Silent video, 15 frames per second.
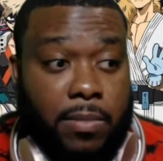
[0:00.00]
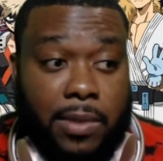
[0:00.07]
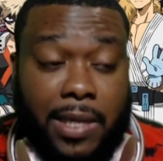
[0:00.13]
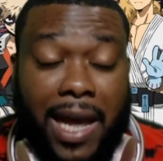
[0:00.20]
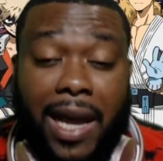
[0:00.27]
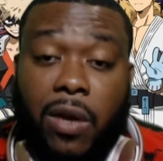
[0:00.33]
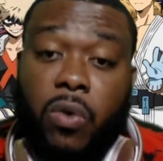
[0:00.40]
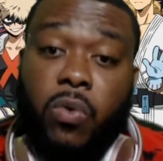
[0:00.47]

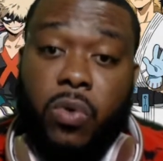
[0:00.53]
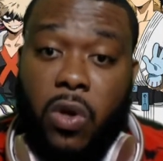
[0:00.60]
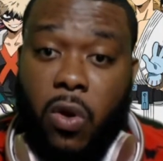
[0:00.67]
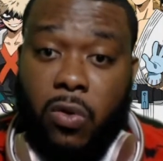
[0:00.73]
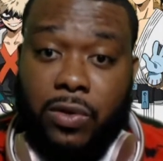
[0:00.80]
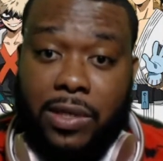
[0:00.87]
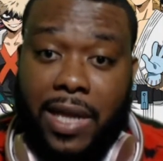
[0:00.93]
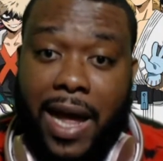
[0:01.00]
Deku
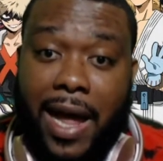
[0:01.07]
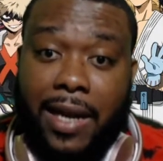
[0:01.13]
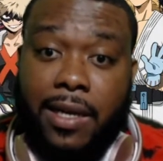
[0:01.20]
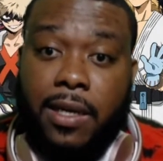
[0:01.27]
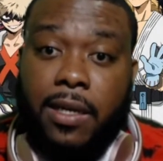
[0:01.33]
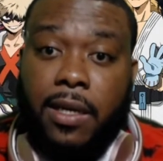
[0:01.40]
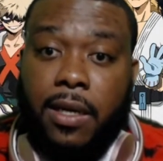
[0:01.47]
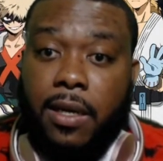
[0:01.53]
knows that.
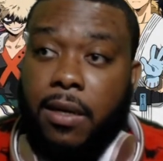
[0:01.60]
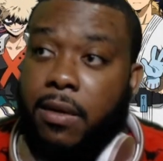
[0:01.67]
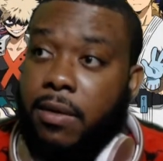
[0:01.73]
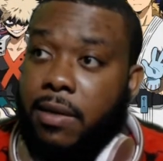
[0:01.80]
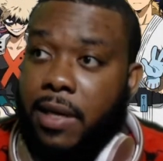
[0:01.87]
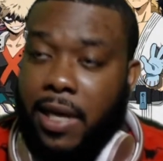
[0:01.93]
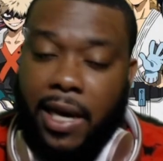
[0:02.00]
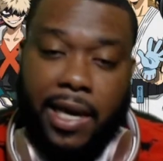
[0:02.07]

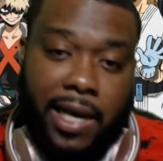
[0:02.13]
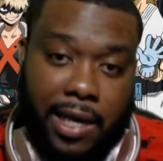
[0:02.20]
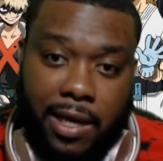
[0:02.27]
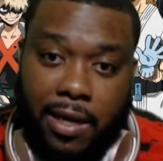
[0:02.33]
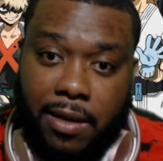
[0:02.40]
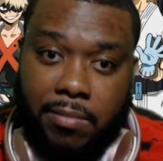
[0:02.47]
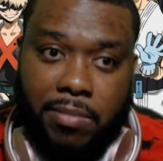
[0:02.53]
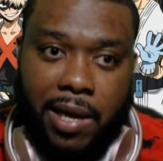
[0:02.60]
He